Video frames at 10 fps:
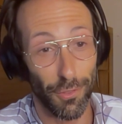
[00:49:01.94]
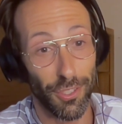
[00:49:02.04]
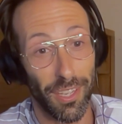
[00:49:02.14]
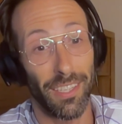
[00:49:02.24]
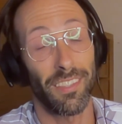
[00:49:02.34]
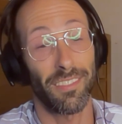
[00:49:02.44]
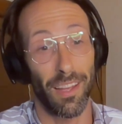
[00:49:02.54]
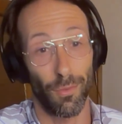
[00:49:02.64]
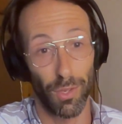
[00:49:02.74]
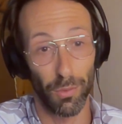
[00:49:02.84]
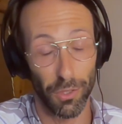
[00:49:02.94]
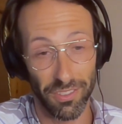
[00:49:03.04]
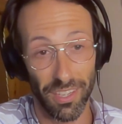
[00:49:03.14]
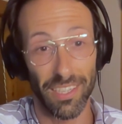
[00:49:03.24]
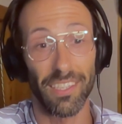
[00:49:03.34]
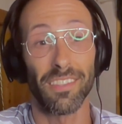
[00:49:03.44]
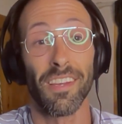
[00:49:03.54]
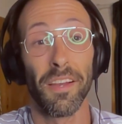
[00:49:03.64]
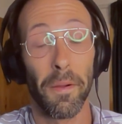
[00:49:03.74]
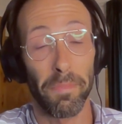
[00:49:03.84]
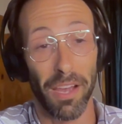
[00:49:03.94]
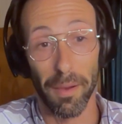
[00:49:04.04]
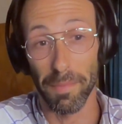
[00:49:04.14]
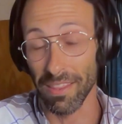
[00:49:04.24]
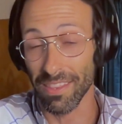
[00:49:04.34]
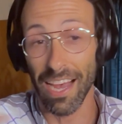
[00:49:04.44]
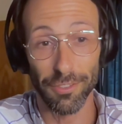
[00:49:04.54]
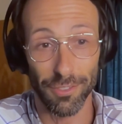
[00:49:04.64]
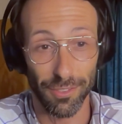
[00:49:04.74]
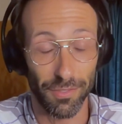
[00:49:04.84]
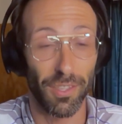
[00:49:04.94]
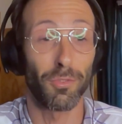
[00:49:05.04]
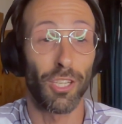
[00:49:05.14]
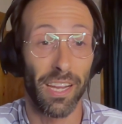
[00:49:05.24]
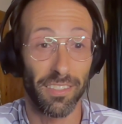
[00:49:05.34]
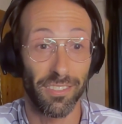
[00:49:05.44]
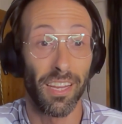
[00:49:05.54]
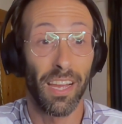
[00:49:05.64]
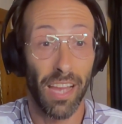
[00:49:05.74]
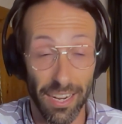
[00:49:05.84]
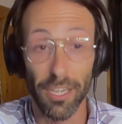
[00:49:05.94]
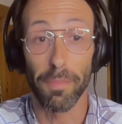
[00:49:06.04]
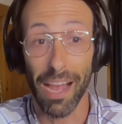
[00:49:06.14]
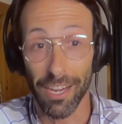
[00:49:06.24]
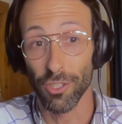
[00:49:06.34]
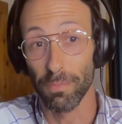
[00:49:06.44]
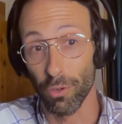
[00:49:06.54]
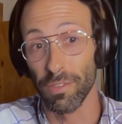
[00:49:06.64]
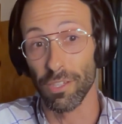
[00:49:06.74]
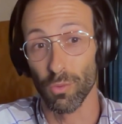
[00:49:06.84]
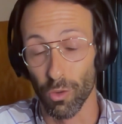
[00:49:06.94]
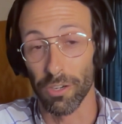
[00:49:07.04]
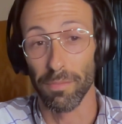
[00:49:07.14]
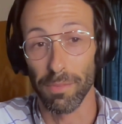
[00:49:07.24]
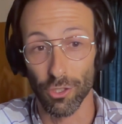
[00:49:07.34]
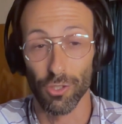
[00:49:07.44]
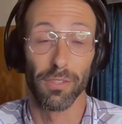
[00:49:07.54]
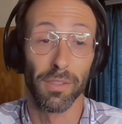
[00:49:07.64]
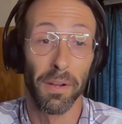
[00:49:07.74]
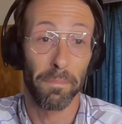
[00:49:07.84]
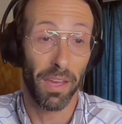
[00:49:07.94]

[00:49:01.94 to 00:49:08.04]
studies and real-world studies in thousands of subjects, ended up actually proving to work and be true.